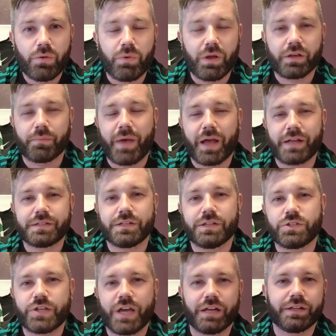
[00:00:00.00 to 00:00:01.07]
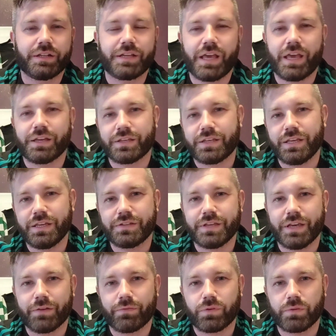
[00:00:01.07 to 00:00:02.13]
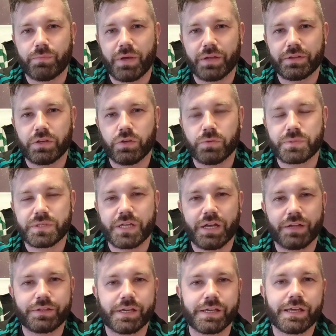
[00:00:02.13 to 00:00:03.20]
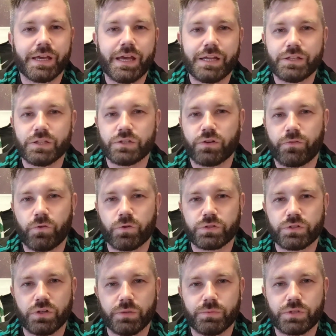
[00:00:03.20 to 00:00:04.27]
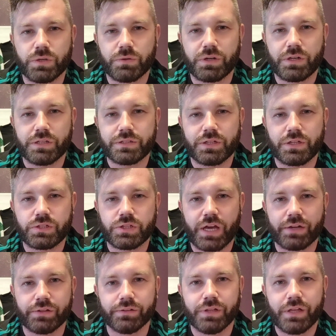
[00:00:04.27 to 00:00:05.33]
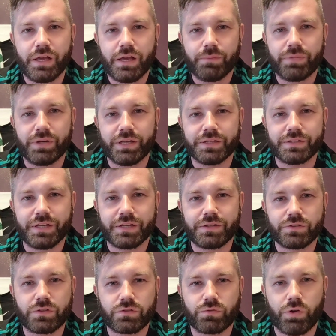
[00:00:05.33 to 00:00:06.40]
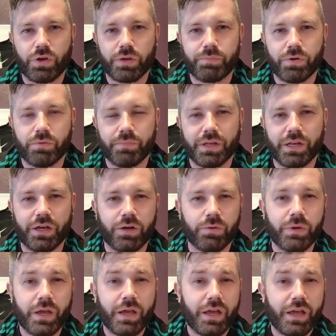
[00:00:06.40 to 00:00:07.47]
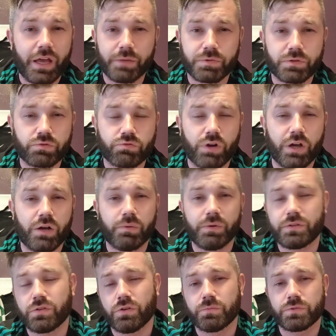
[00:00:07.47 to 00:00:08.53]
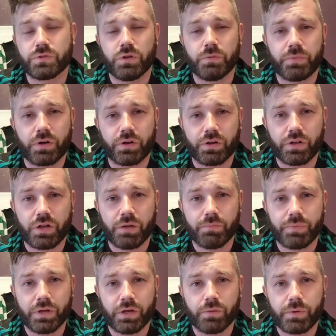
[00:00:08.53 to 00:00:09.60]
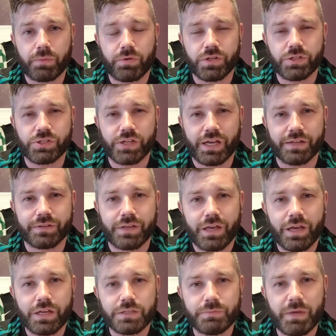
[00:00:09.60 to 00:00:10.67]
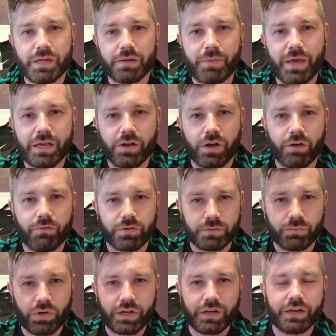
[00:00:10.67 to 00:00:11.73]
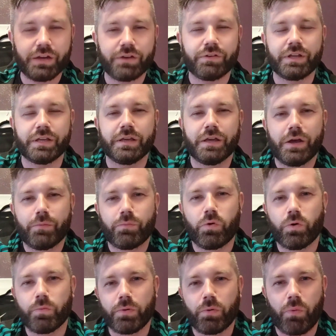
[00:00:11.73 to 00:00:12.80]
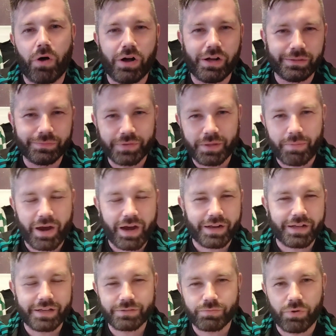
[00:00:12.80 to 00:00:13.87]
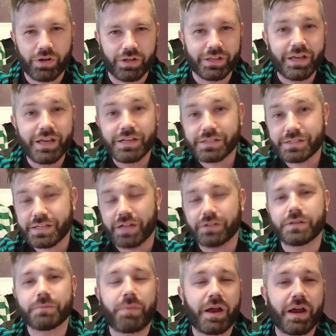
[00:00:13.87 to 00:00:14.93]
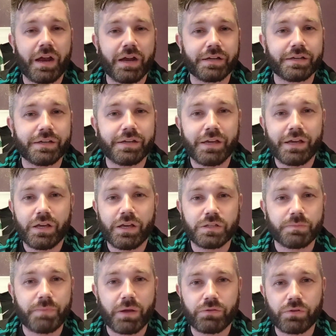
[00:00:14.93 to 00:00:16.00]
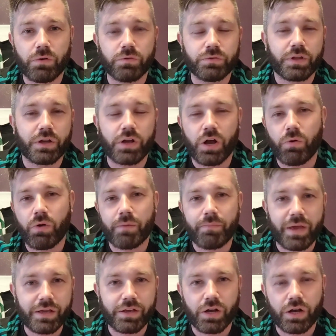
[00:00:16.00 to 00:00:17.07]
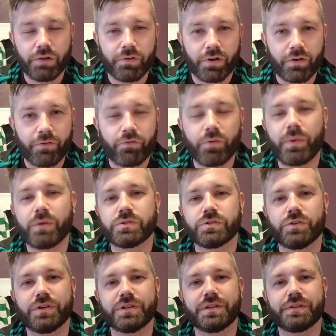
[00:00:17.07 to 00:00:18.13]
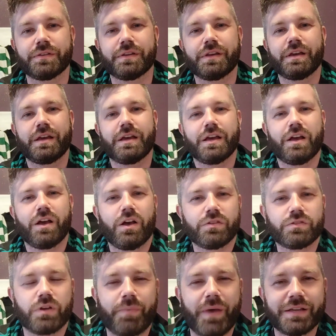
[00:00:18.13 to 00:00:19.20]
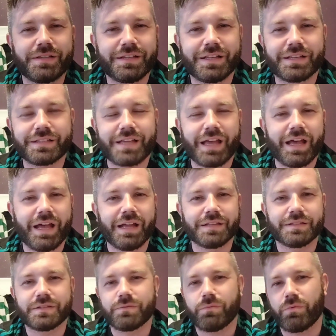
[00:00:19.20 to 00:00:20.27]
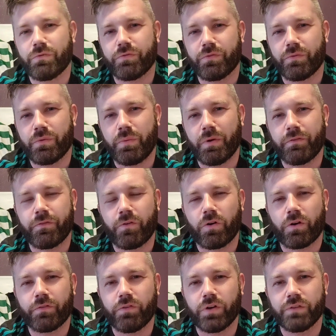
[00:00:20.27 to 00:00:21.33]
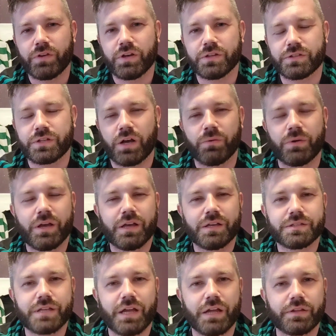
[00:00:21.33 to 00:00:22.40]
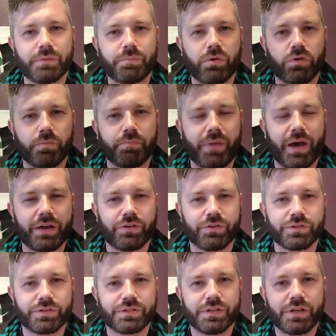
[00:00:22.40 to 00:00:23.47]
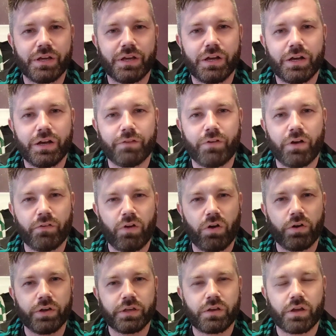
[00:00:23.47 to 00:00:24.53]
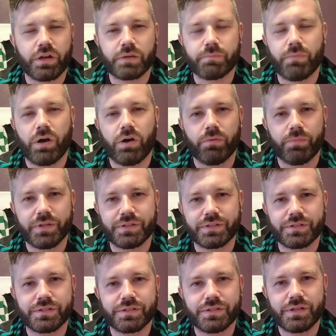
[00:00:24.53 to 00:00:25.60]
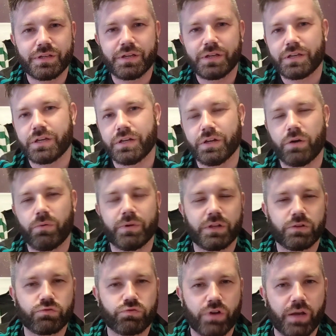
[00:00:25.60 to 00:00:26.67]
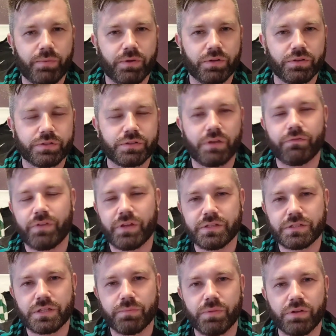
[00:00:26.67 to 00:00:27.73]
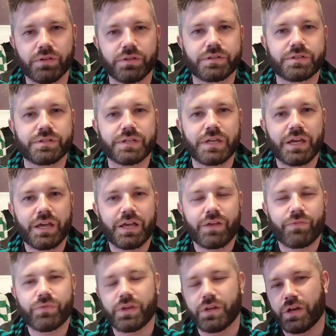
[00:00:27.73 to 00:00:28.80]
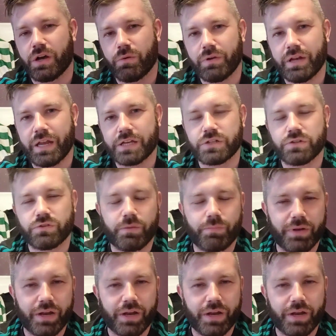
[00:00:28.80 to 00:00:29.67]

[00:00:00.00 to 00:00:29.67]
Welcome back to the channel again, Keith here from Commander Hoop Celtic. If it's your first time tuning into the channel, please hit the subscribe button below. It helps us grow. Thumbs up or a comment below, we appreciate it. Speaking of makeovers of my glittery purple wall, the Barracast wall, Celtic Park is about to undergo a makeover from outside. So basically the stands, about 4 or 5 years ago, Celtic put up banners of all iconic moments. You know, winning trebles, invincibles, you know, legendary